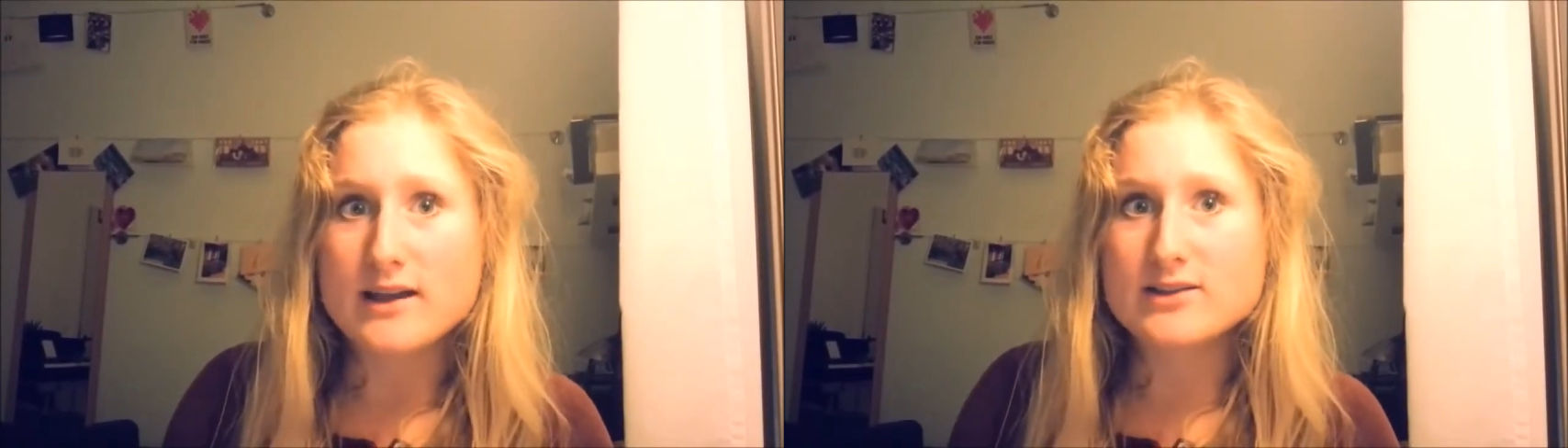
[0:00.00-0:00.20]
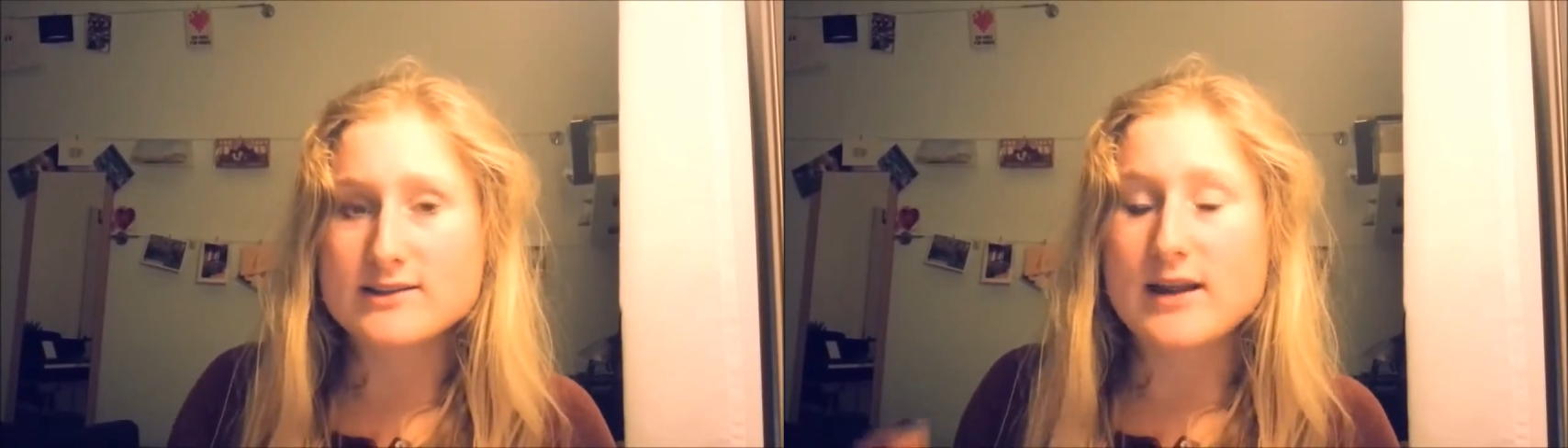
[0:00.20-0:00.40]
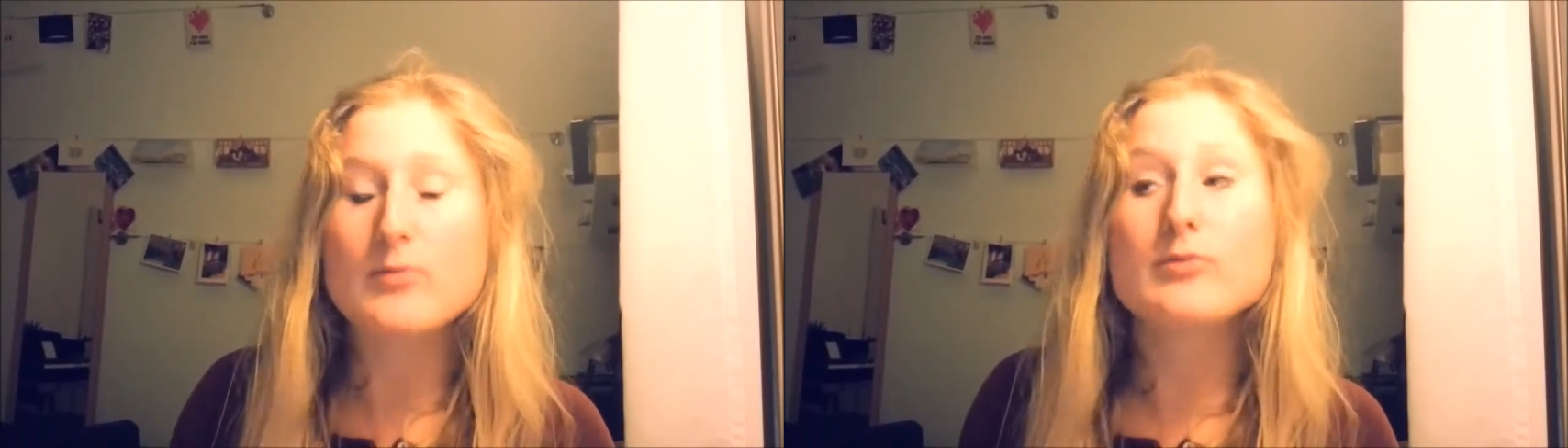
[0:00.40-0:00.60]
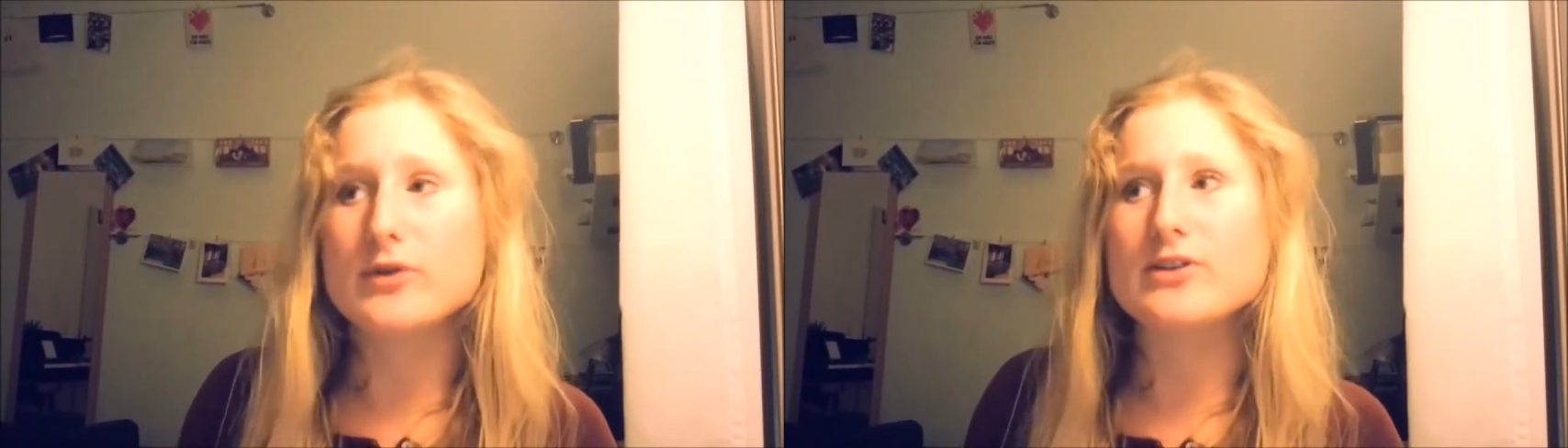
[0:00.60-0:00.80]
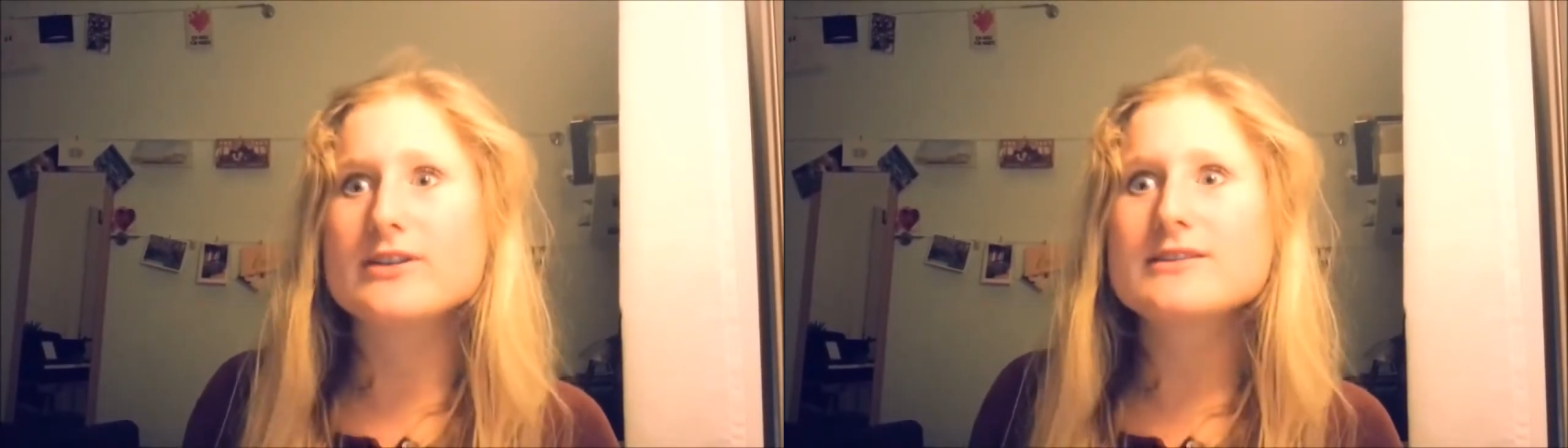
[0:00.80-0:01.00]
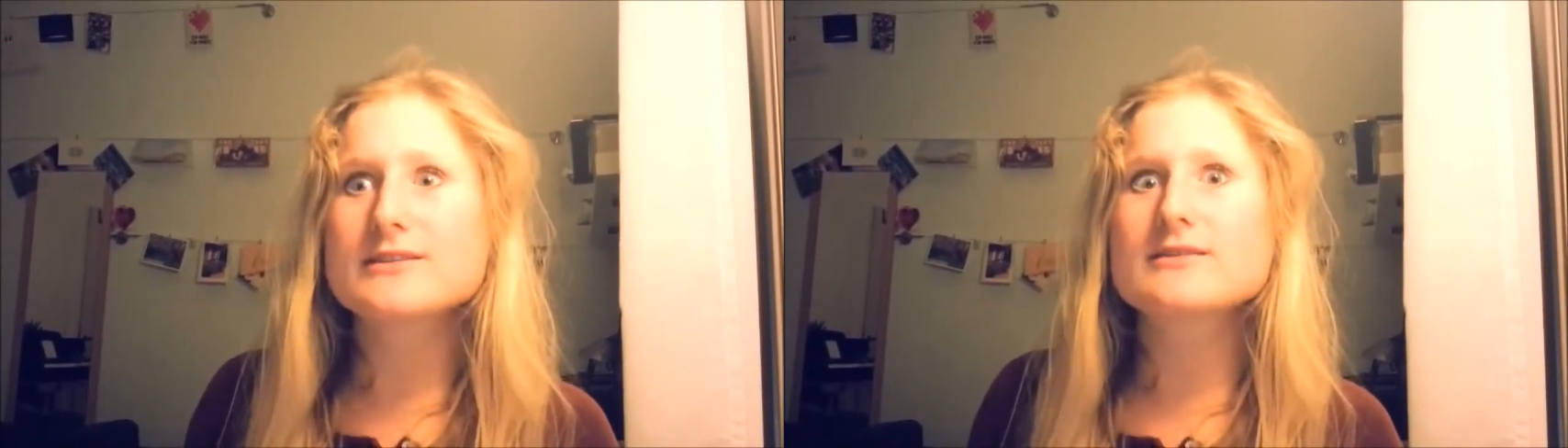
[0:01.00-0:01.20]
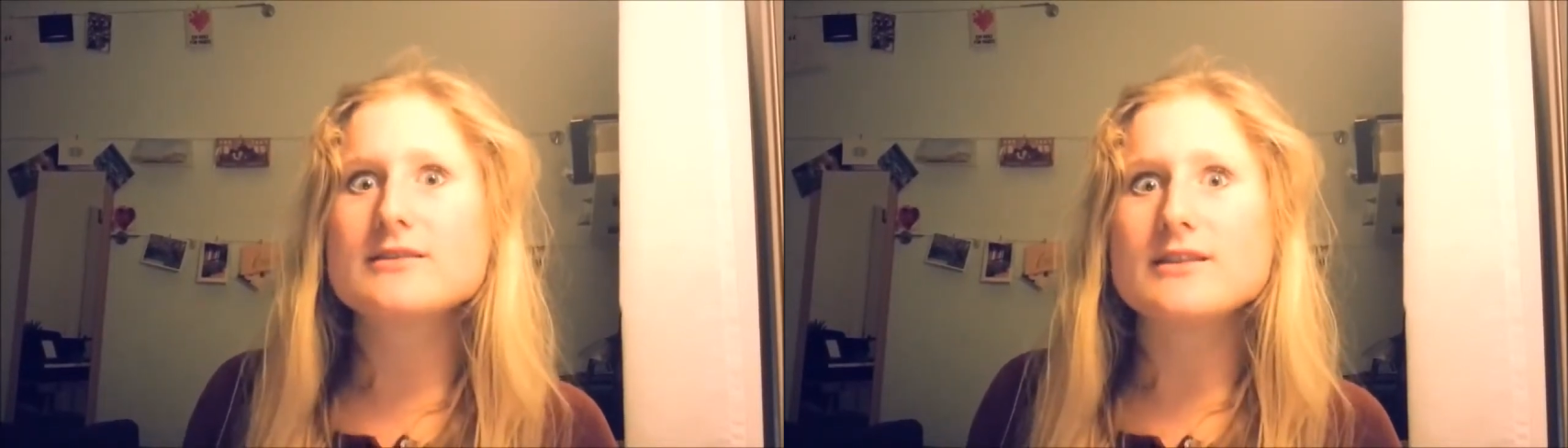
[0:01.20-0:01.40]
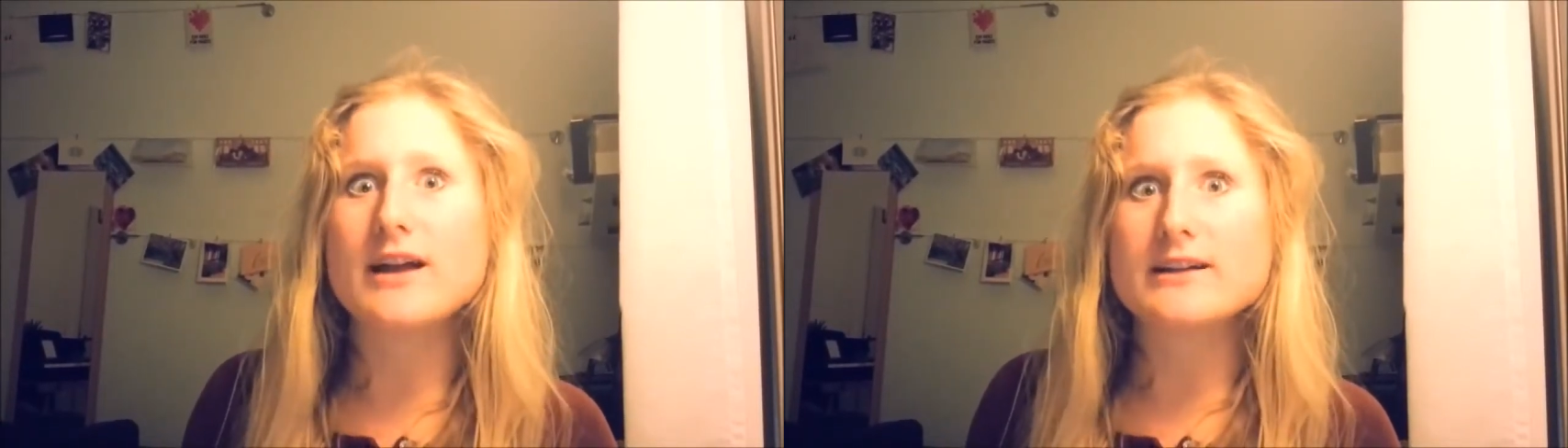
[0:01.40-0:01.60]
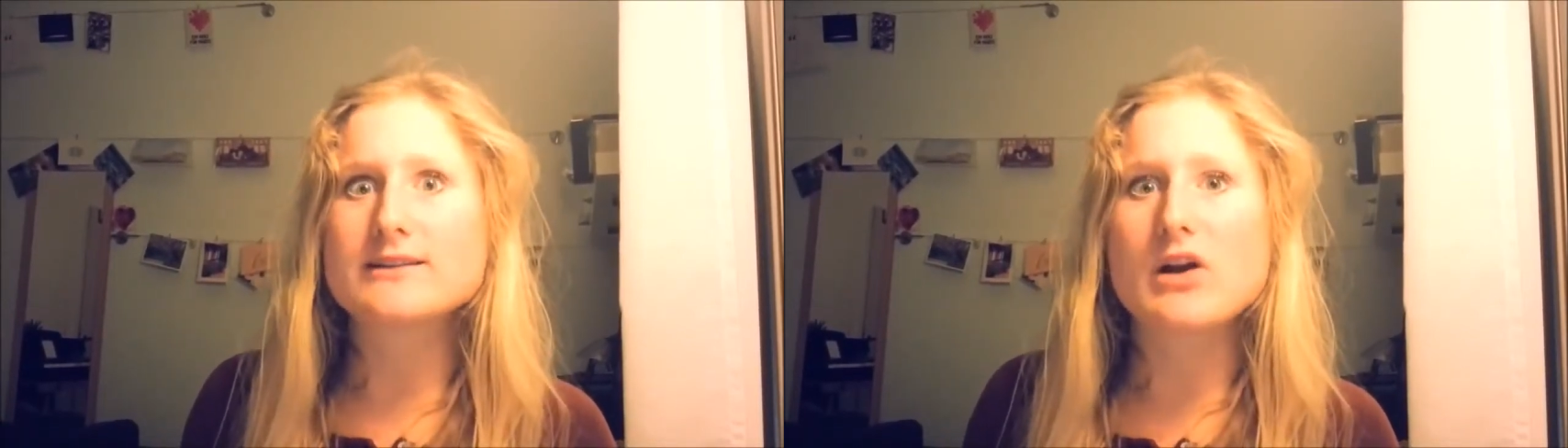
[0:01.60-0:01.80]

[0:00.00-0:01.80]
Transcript: stumbled like